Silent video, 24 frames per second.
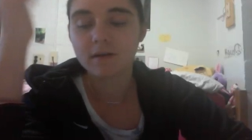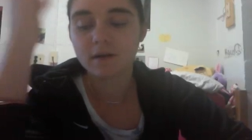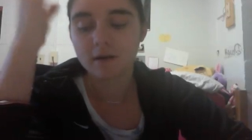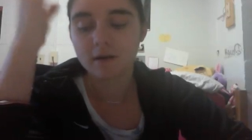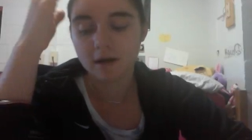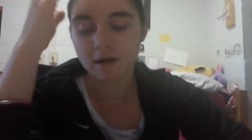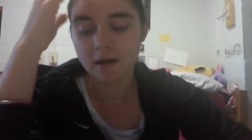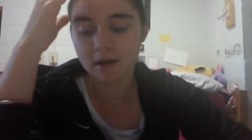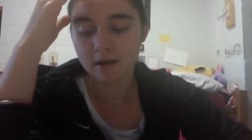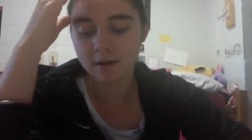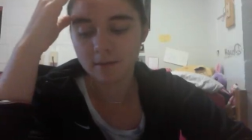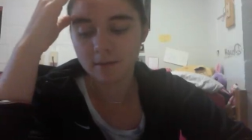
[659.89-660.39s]

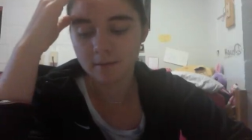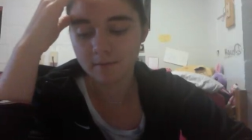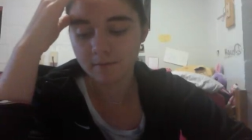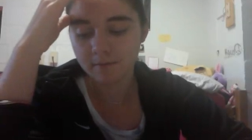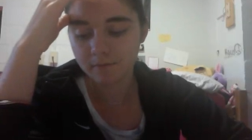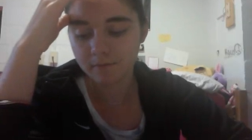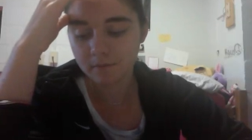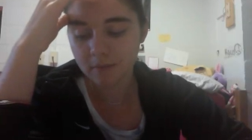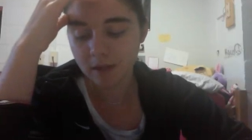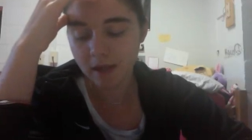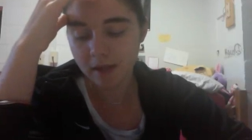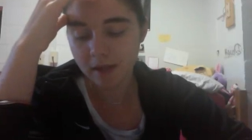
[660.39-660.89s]

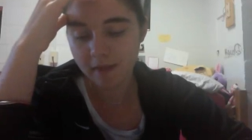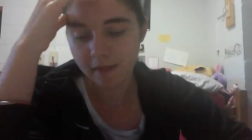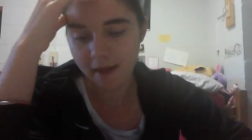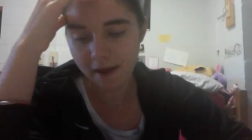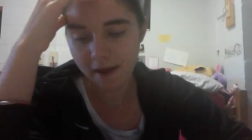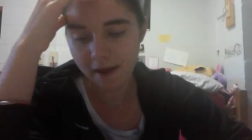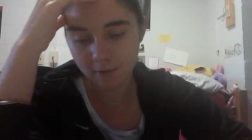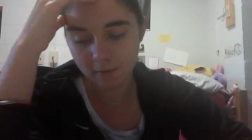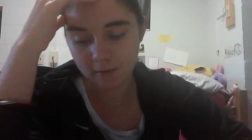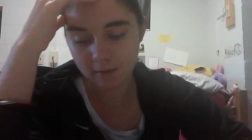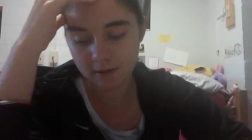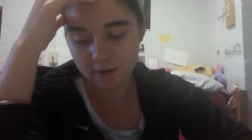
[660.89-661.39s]
and that
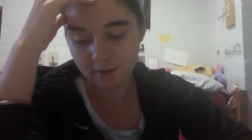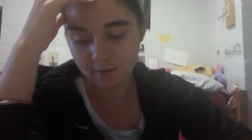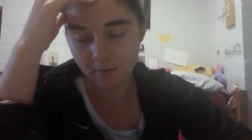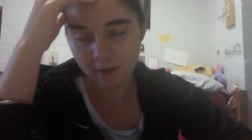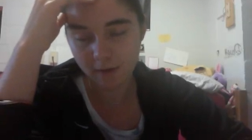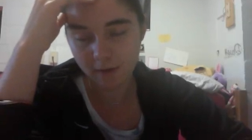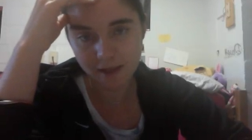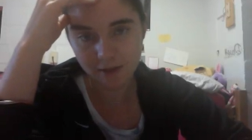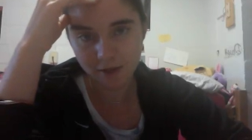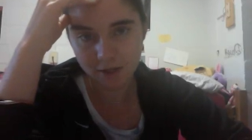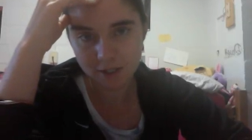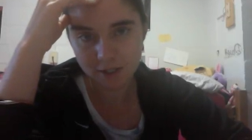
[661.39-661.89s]
would be the
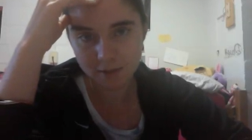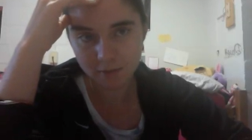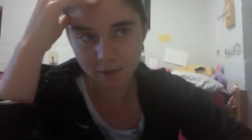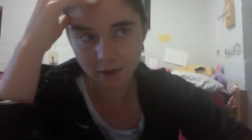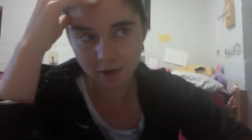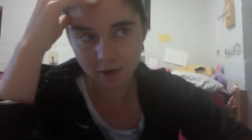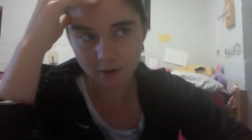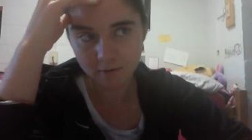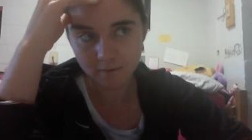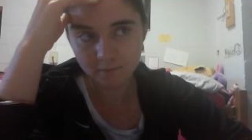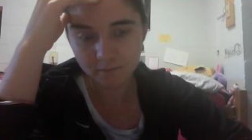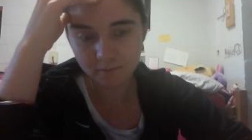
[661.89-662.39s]
weight loss
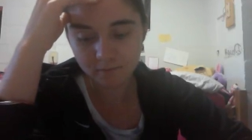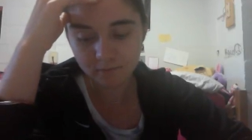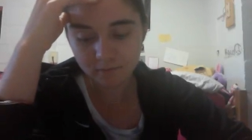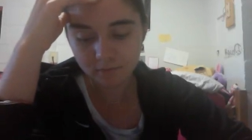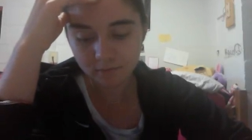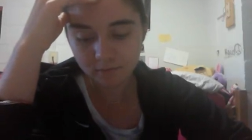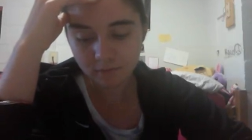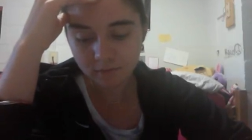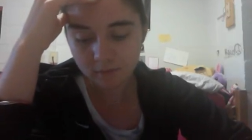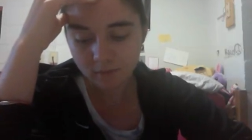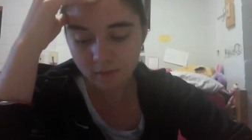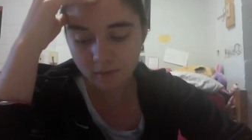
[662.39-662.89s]
part
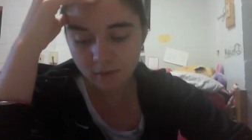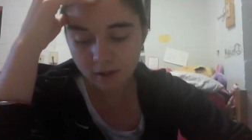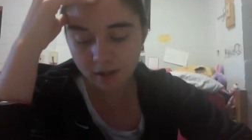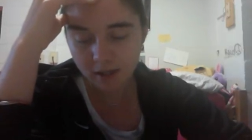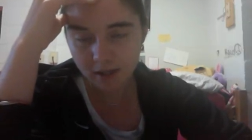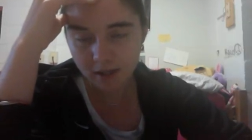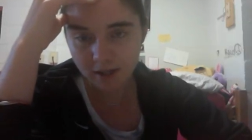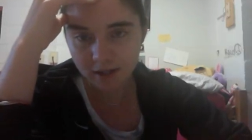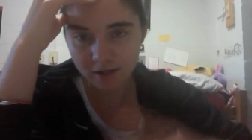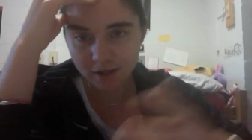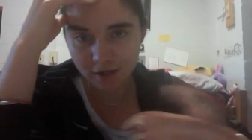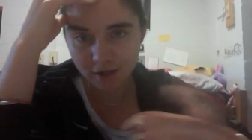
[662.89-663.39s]

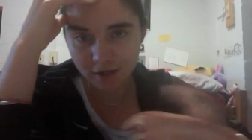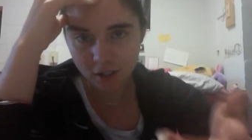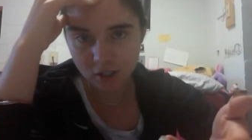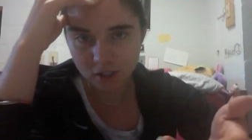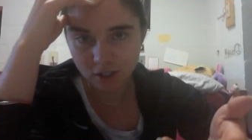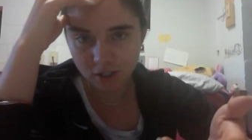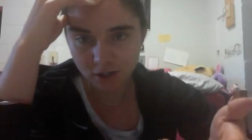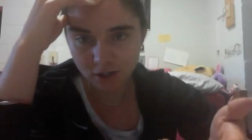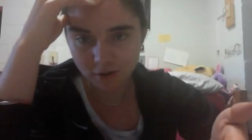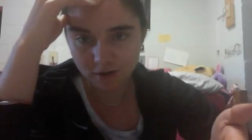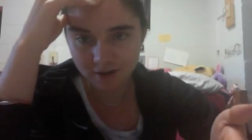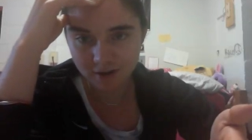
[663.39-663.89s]
in a
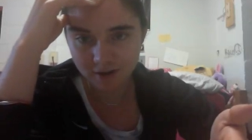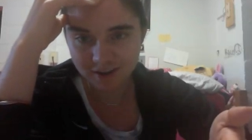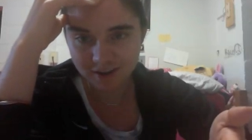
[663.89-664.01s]
nutshell.